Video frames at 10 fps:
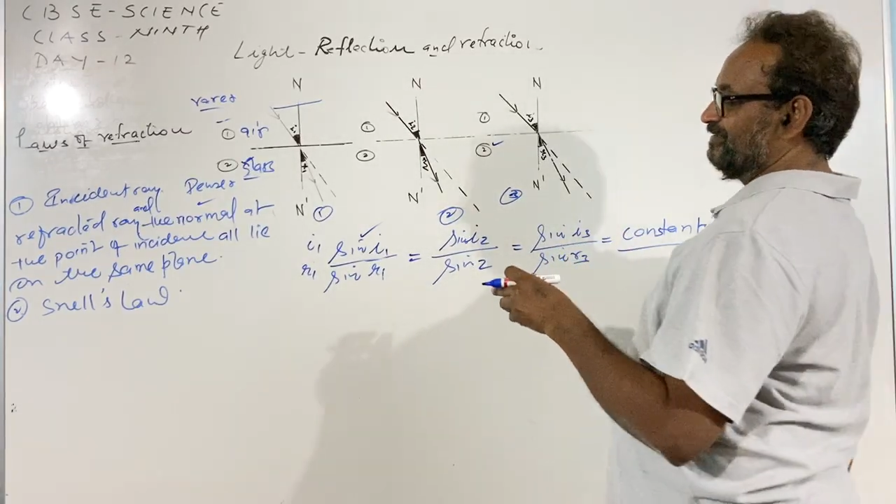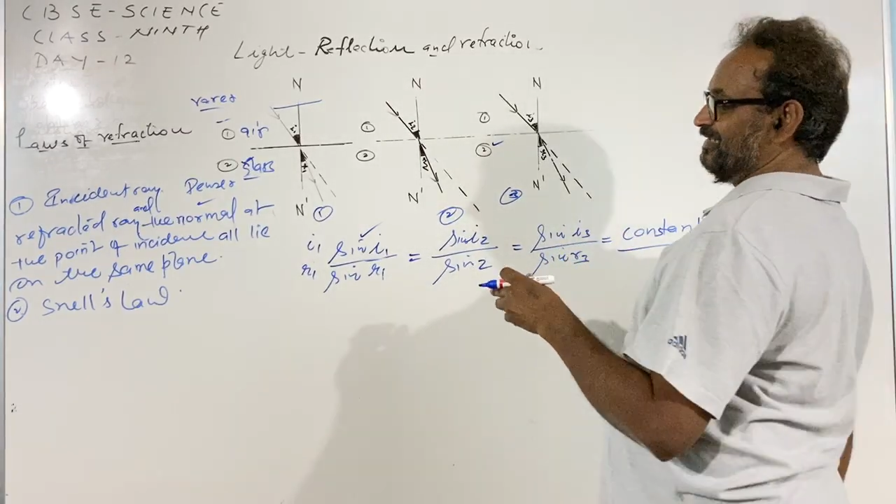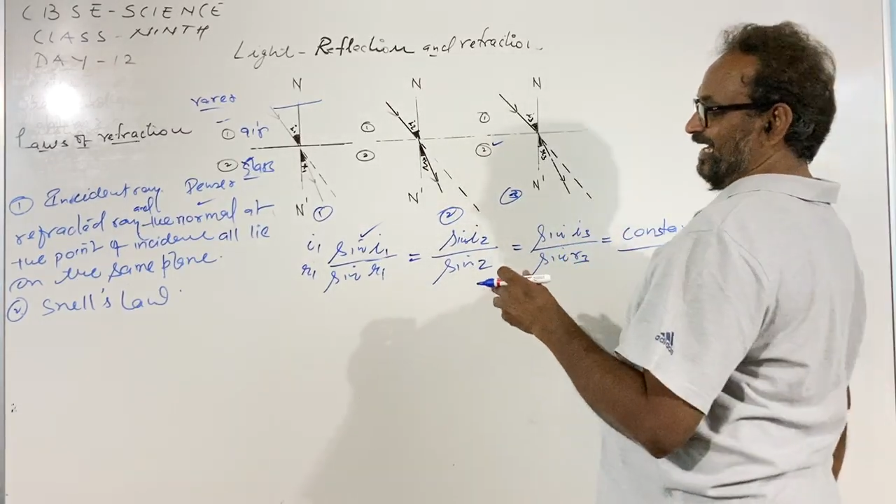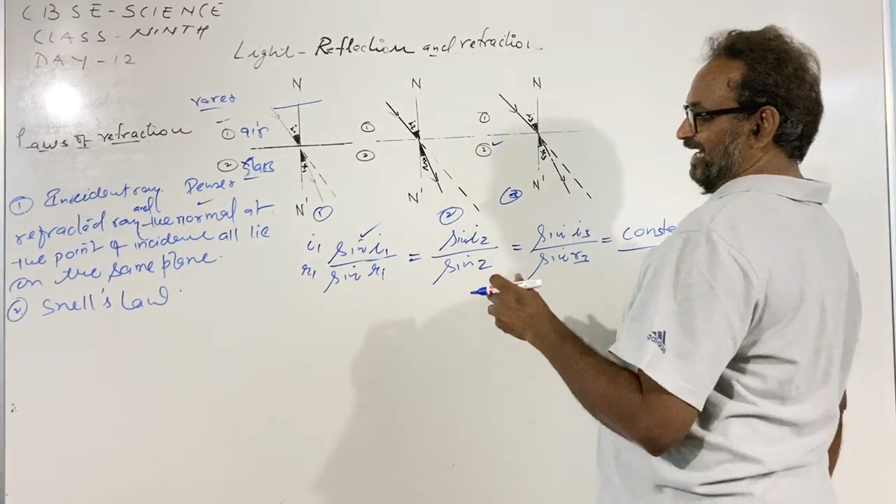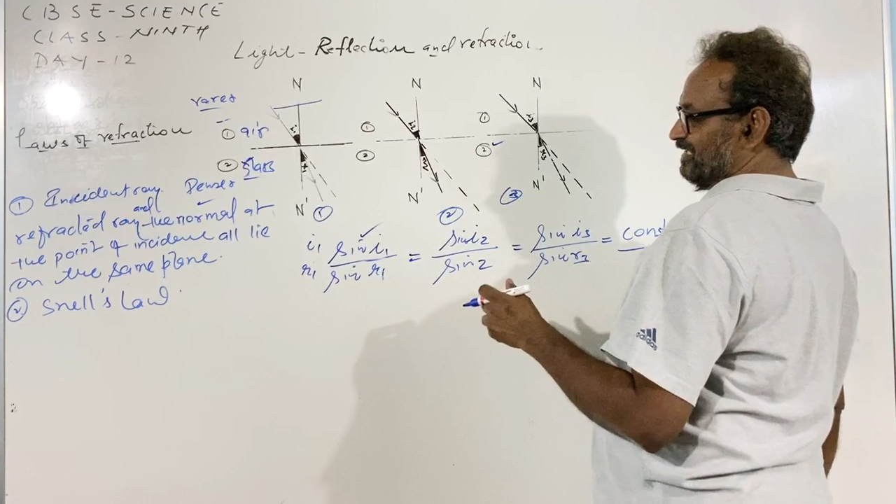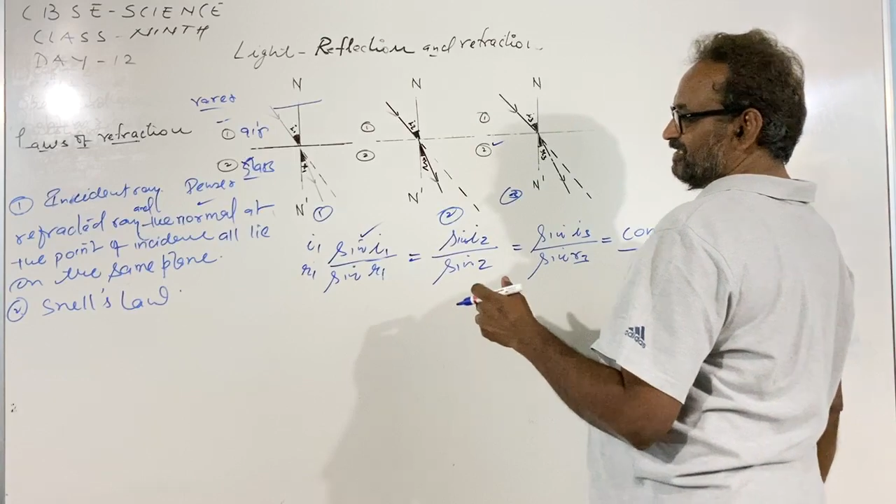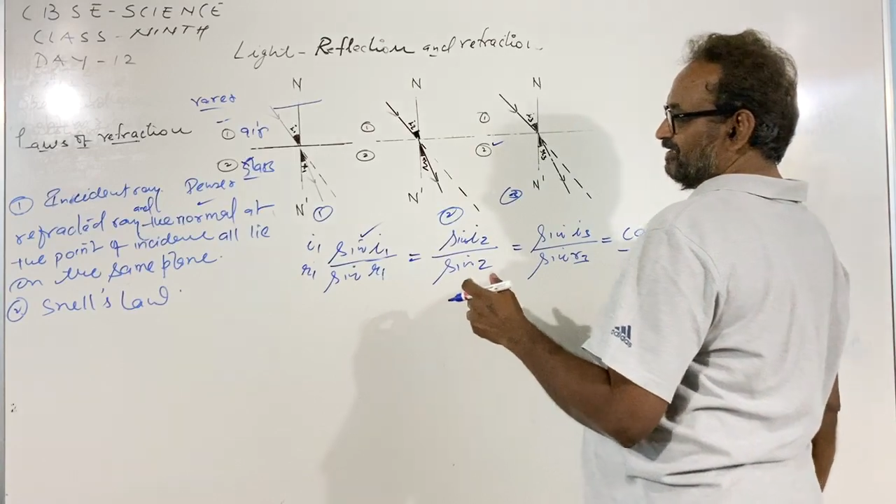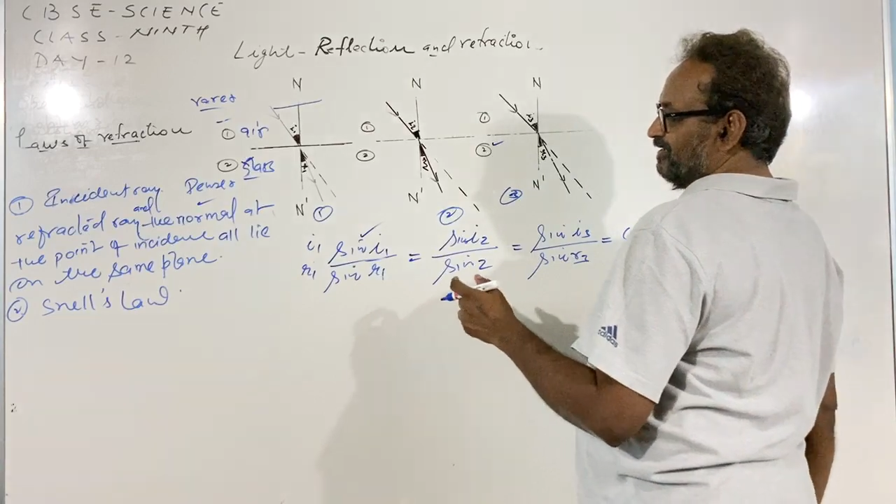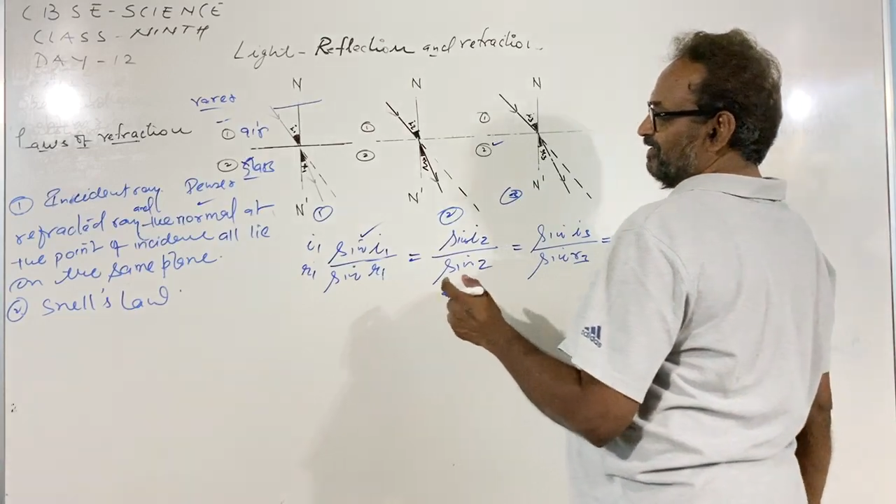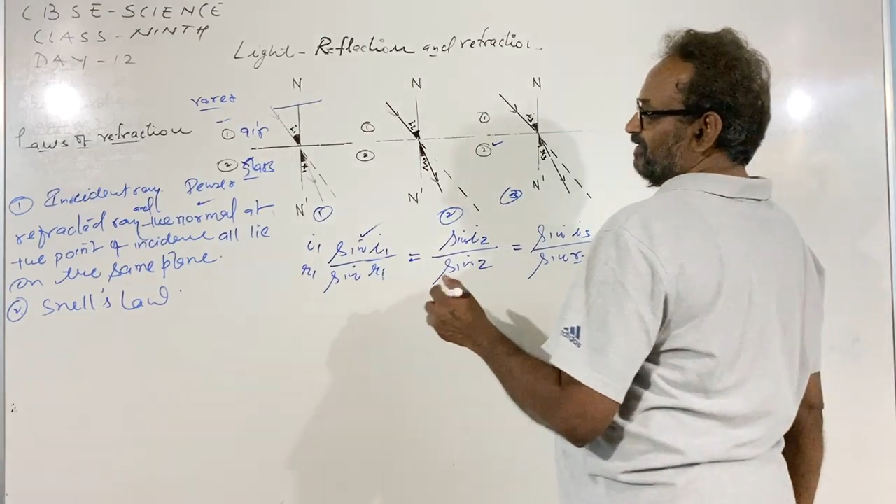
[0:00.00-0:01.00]

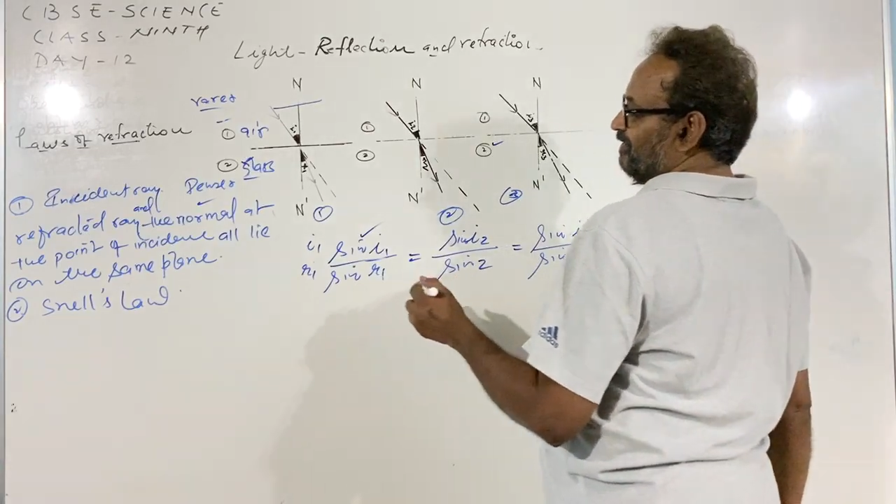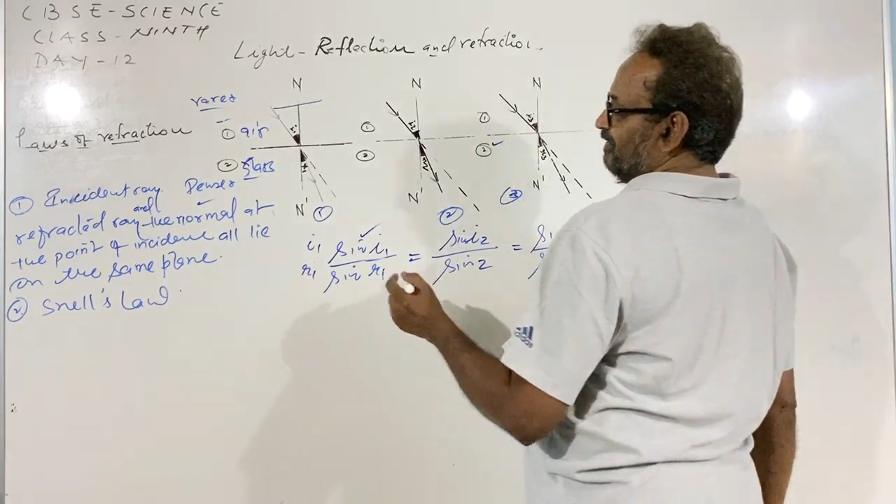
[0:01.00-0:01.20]
that